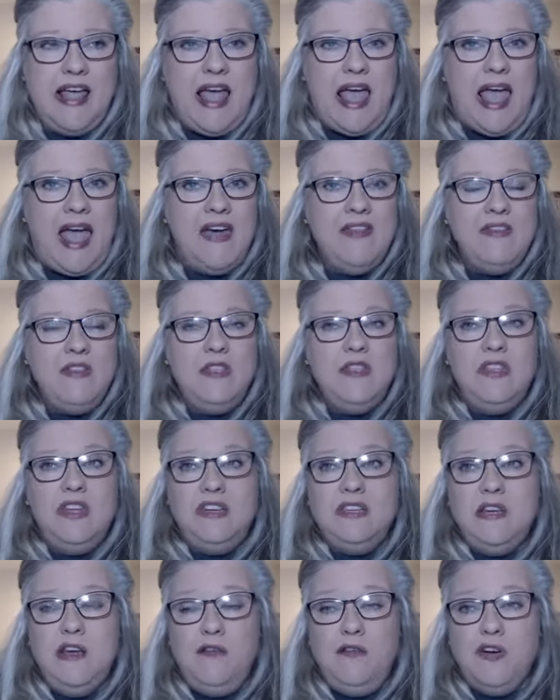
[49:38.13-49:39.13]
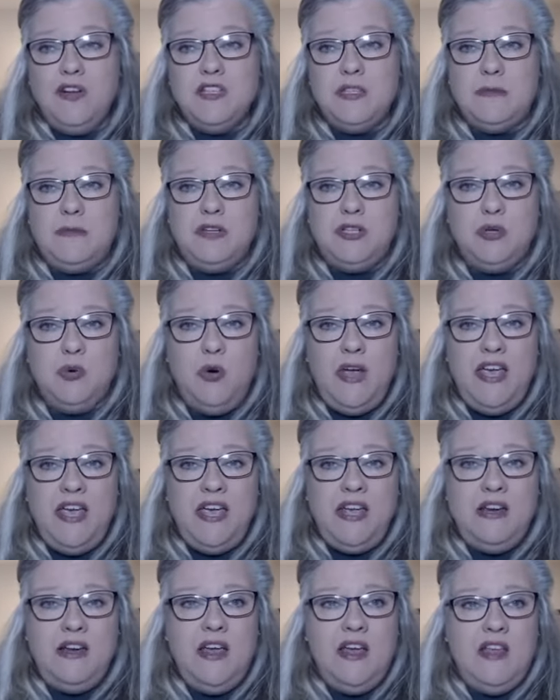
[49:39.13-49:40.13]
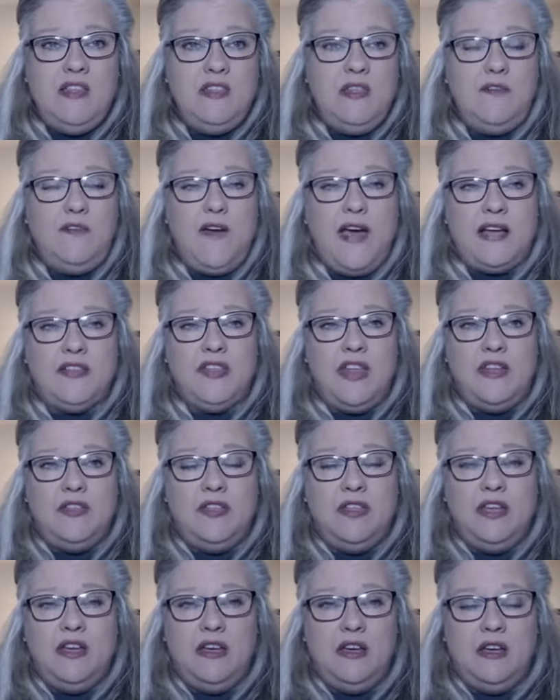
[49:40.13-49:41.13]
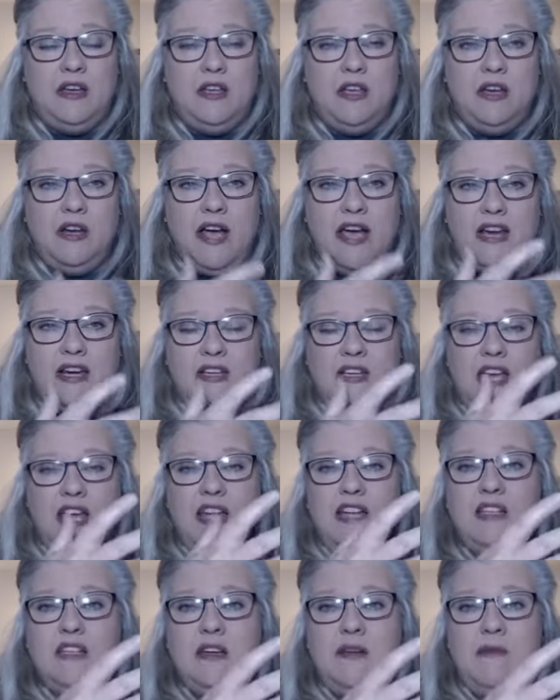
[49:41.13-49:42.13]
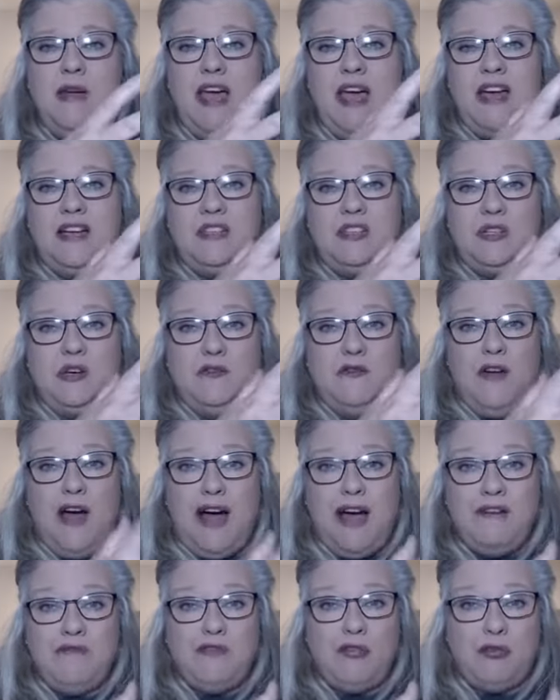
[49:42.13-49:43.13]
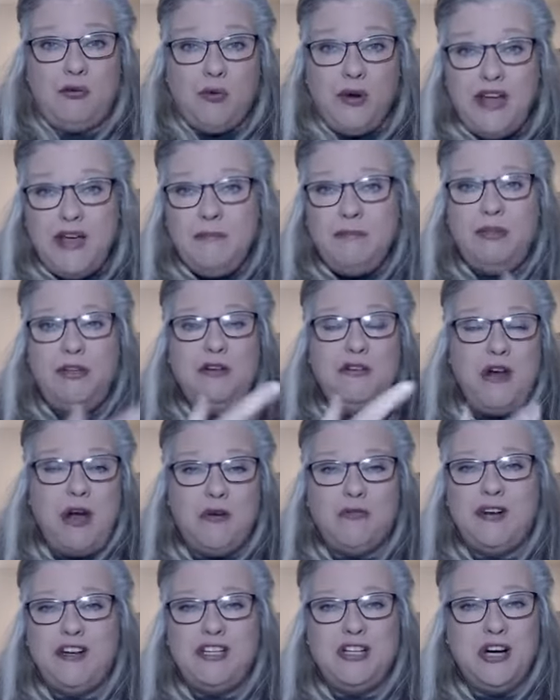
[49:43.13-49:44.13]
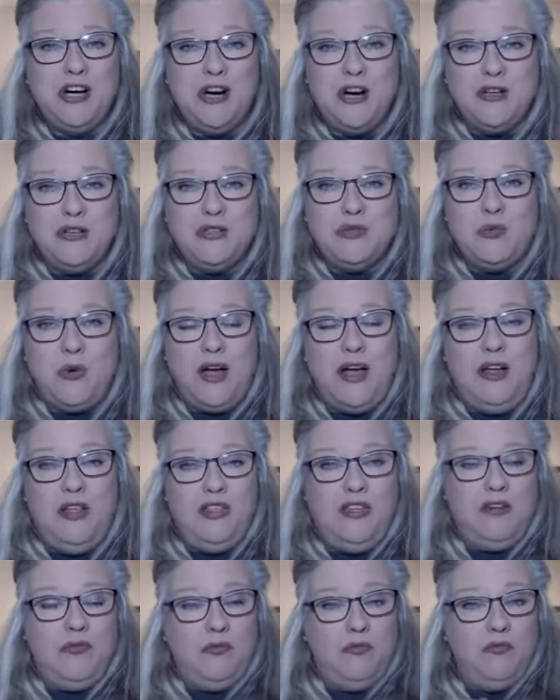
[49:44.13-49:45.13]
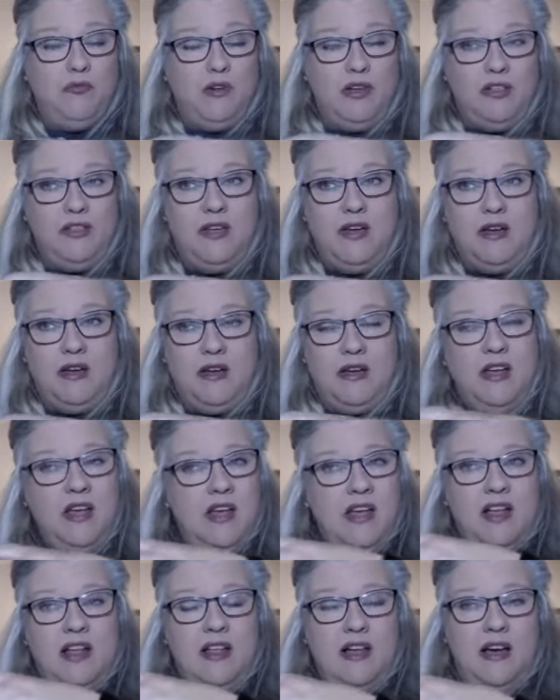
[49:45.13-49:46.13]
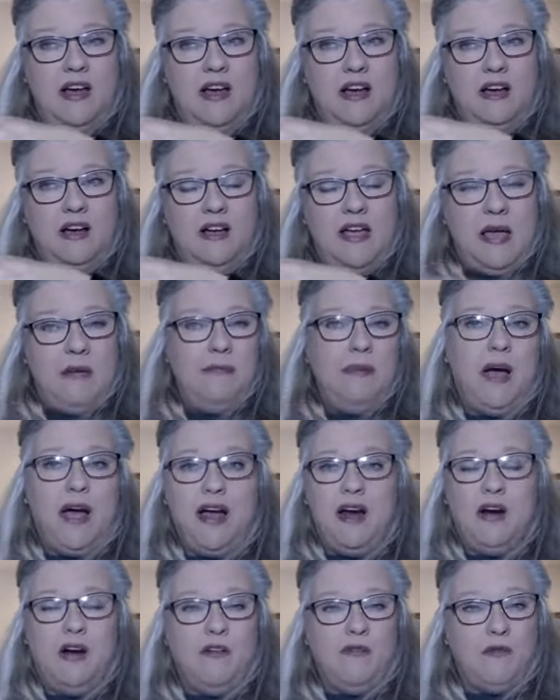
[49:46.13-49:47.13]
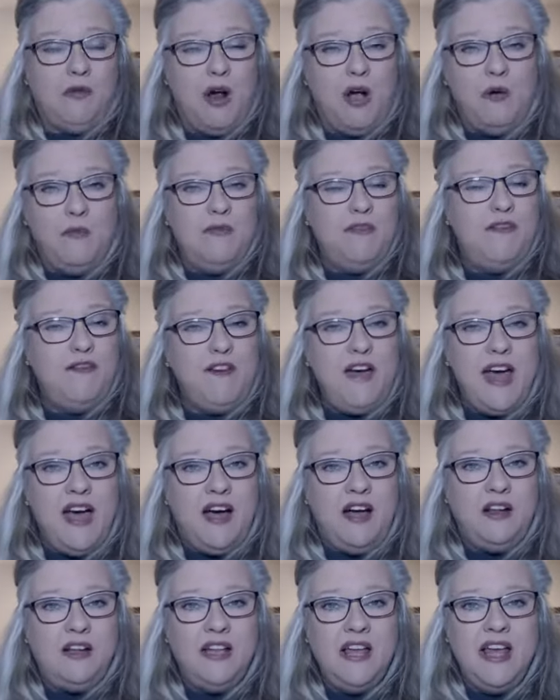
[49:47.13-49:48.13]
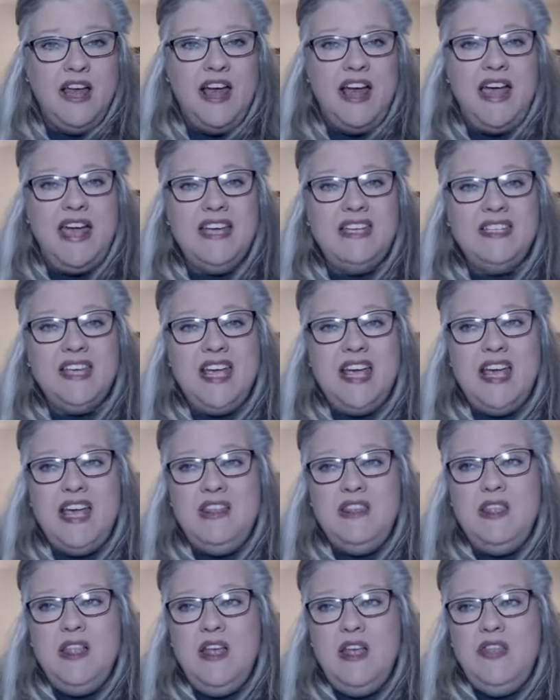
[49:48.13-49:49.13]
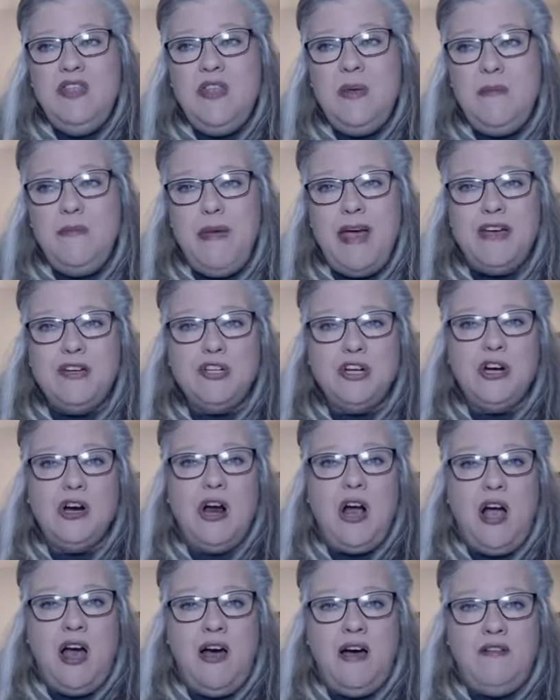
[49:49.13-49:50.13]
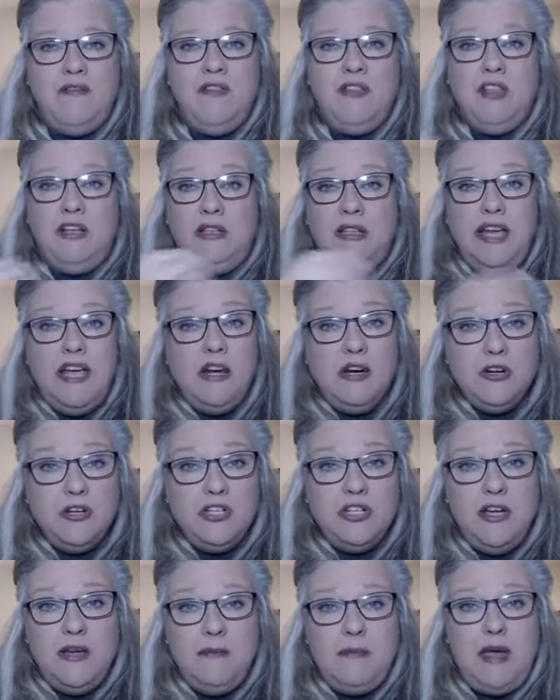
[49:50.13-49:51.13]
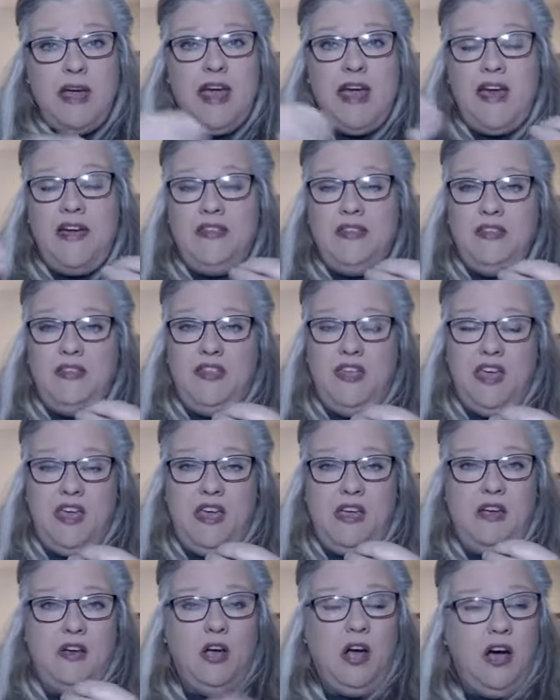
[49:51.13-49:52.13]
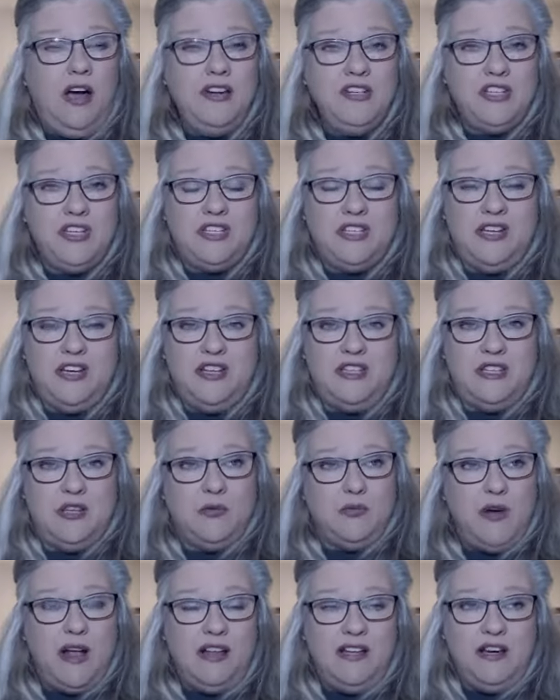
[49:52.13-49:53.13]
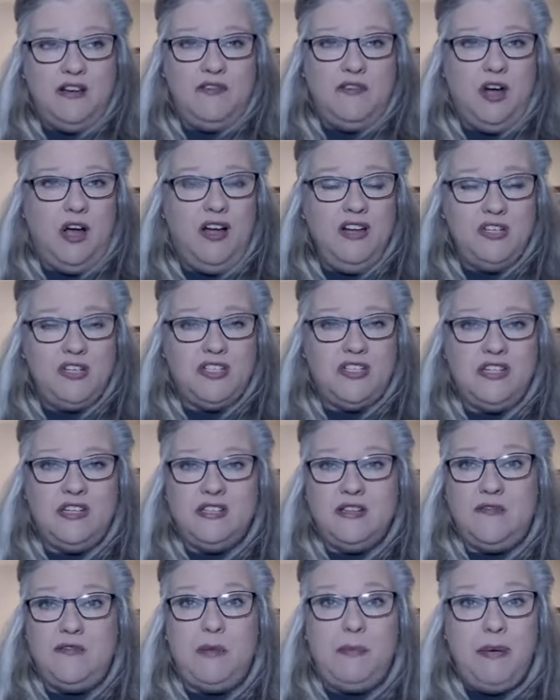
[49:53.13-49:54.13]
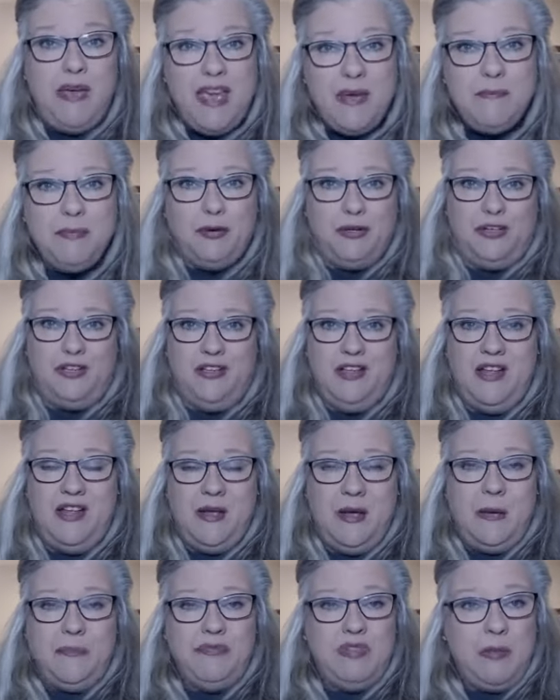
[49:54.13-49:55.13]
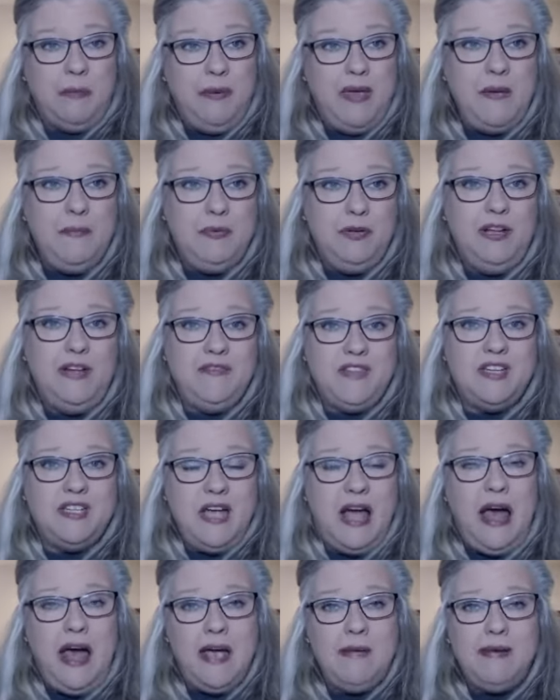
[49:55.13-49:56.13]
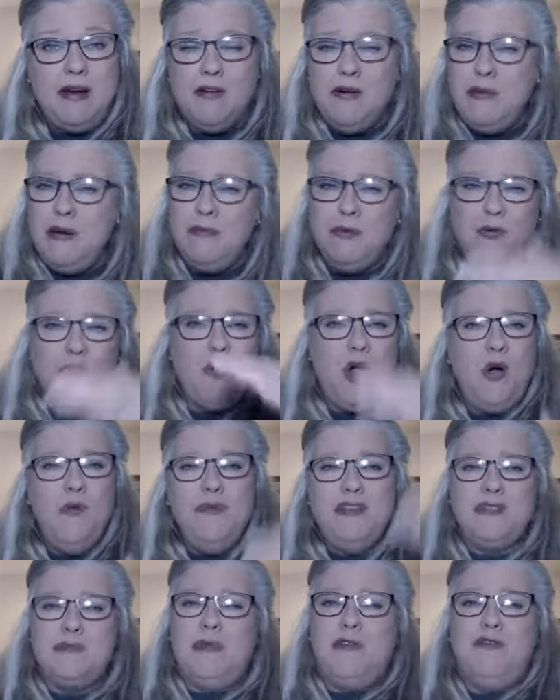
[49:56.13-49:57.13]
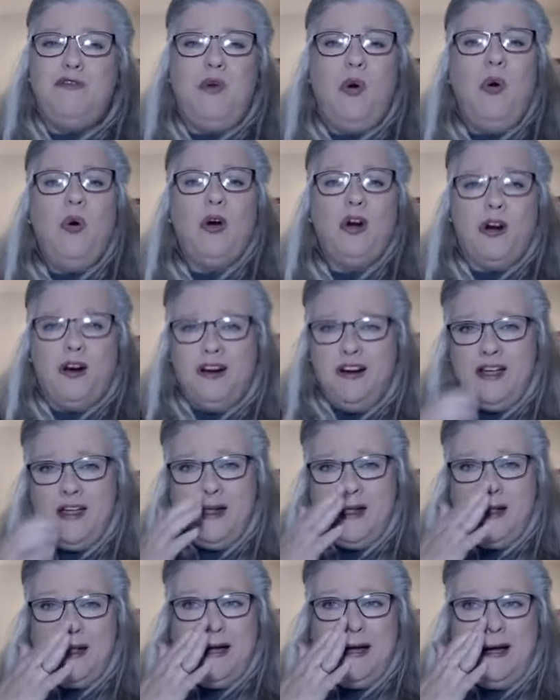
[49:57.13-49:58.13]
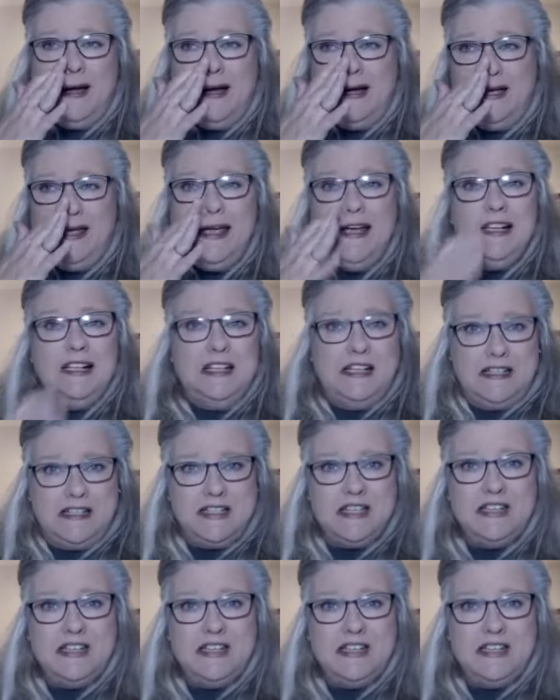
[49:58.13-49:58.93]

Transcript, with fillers: And the difference between the fact that the United Kingdom has survived three Pluto returns while the the uh, Empire of Rome fell is in the measure of the leadership and the consciousness, the relative consciousness of the people, the people of the time. Now remember, Rome is before uh, England,